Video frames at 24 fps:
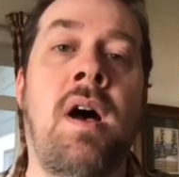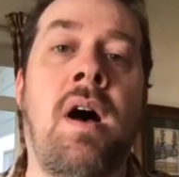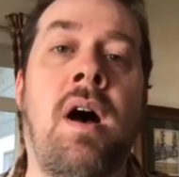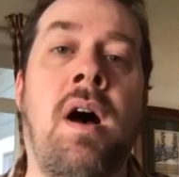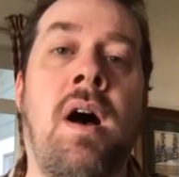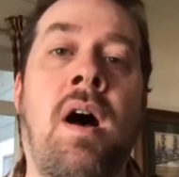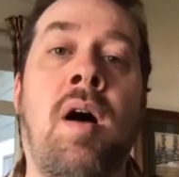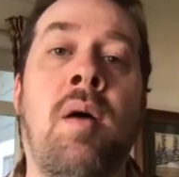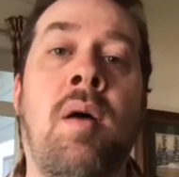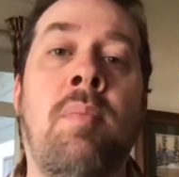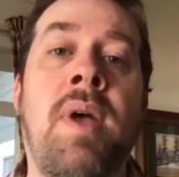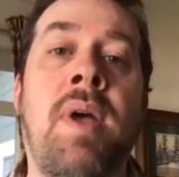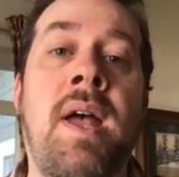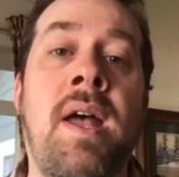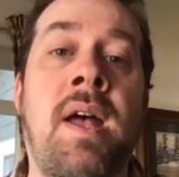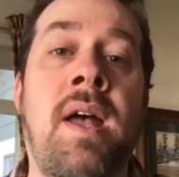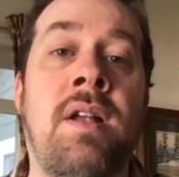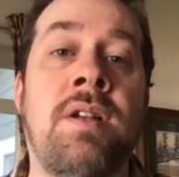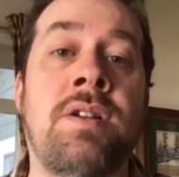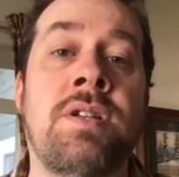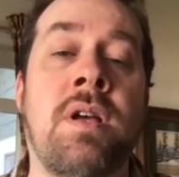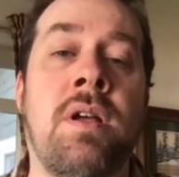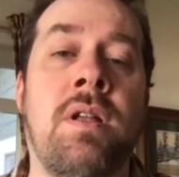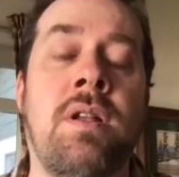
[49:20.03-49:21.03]
Um,
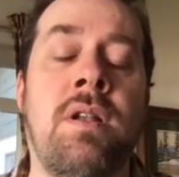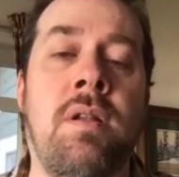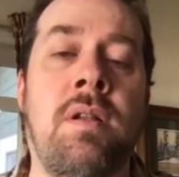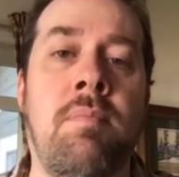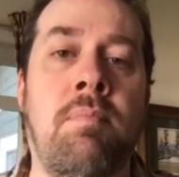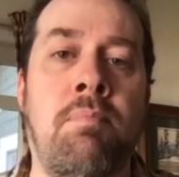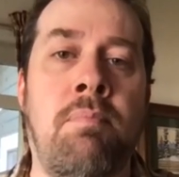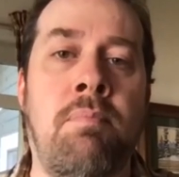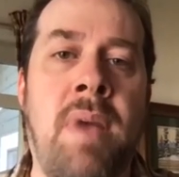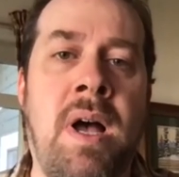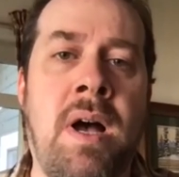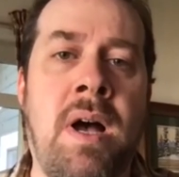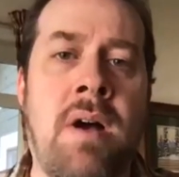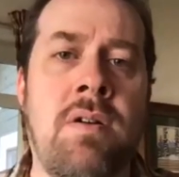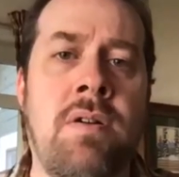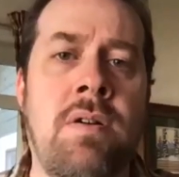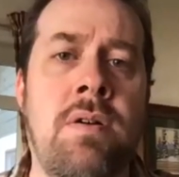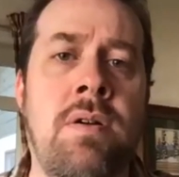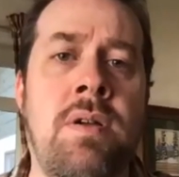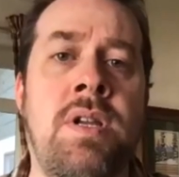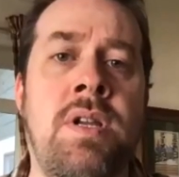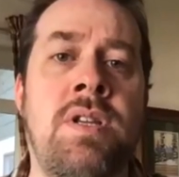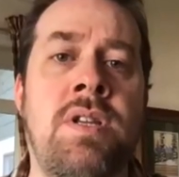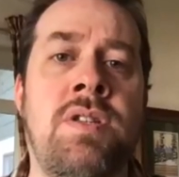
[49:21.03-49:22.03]
and Mount
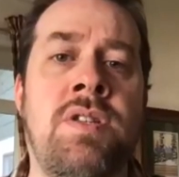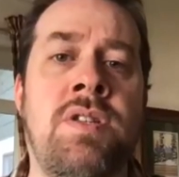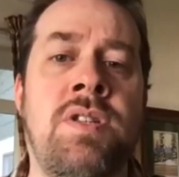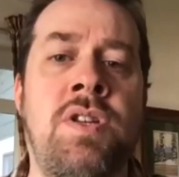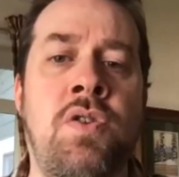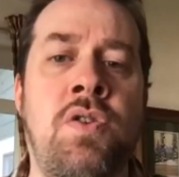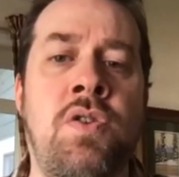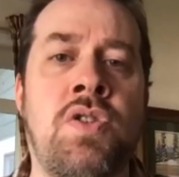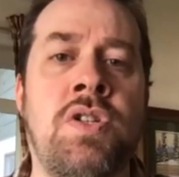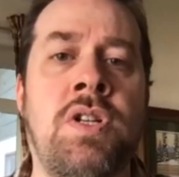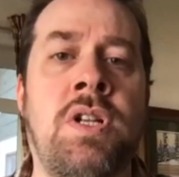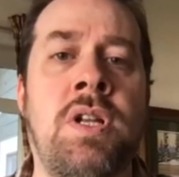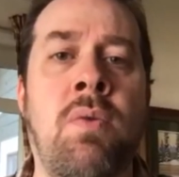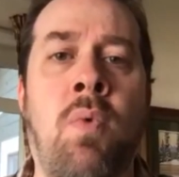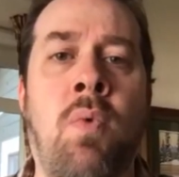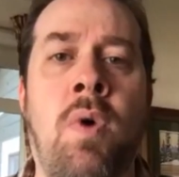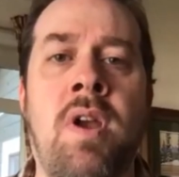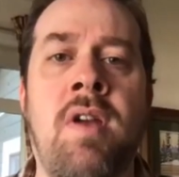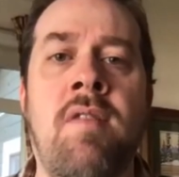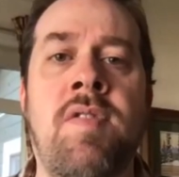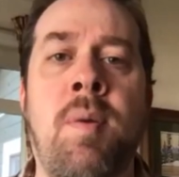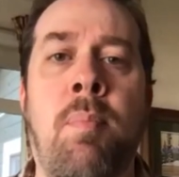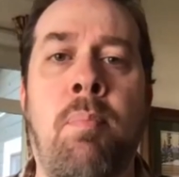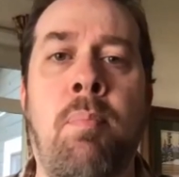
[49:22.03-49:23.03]
Hood is usually
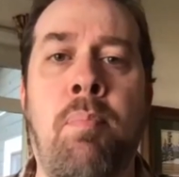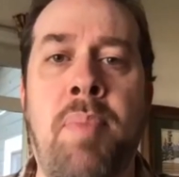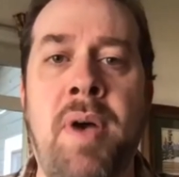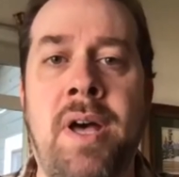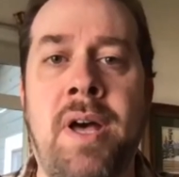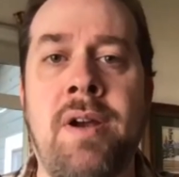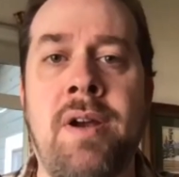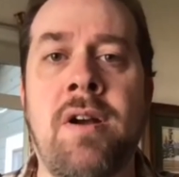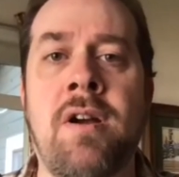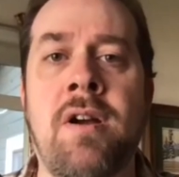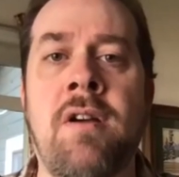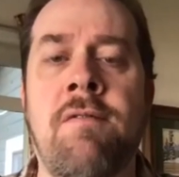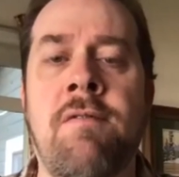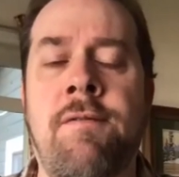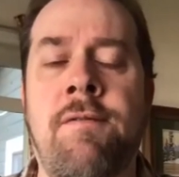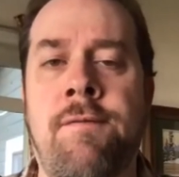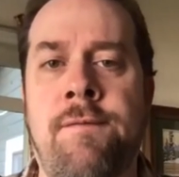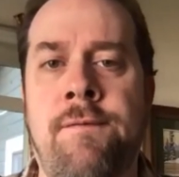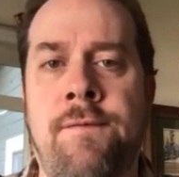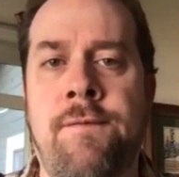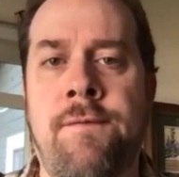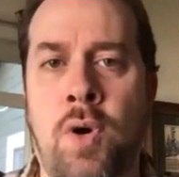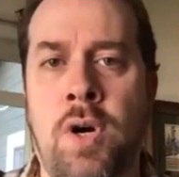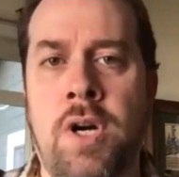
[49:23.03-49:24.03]
one of the better
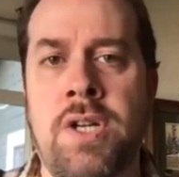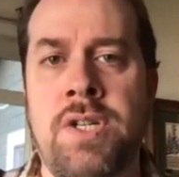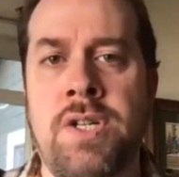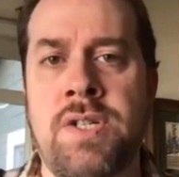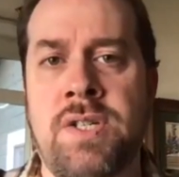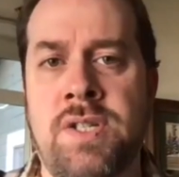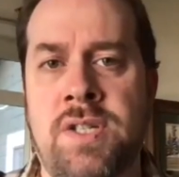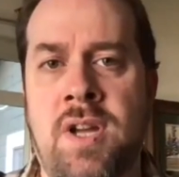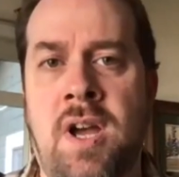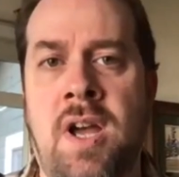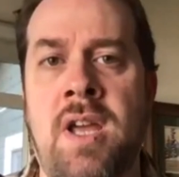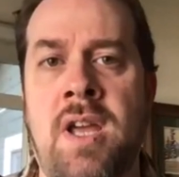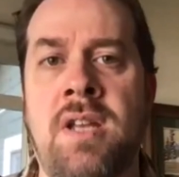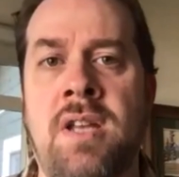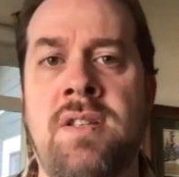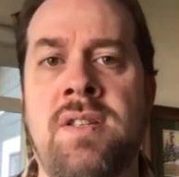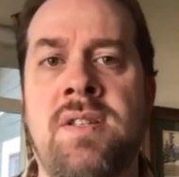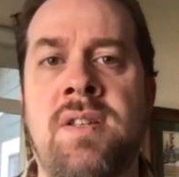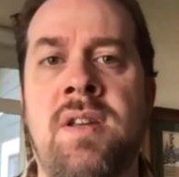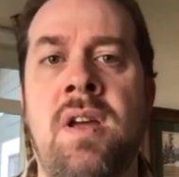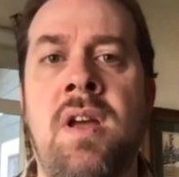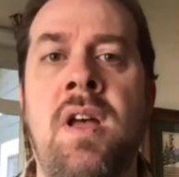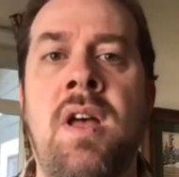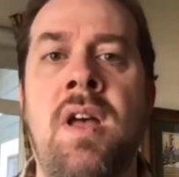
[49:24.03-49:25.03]
forest sites